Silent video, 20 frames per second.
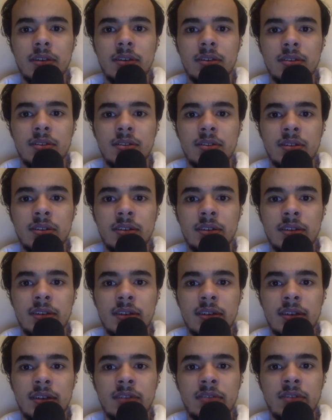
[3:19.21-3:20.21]
Losada and
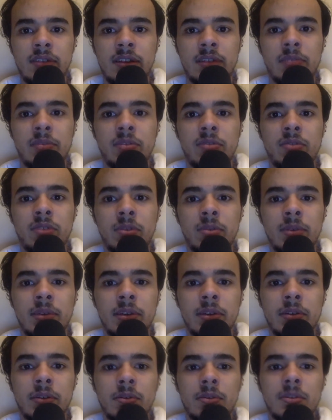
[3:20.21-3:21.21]
Akira Hamaroui
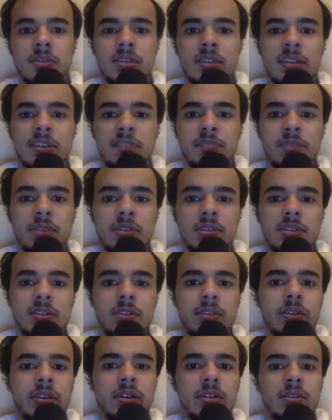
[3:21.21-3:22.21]
goal to leave
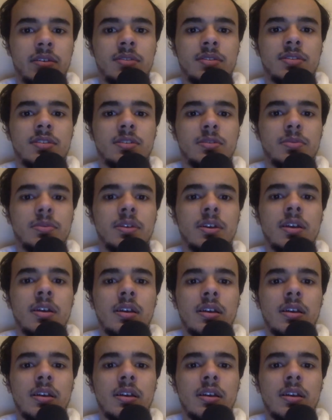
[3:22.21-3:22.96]
Barcelona on top,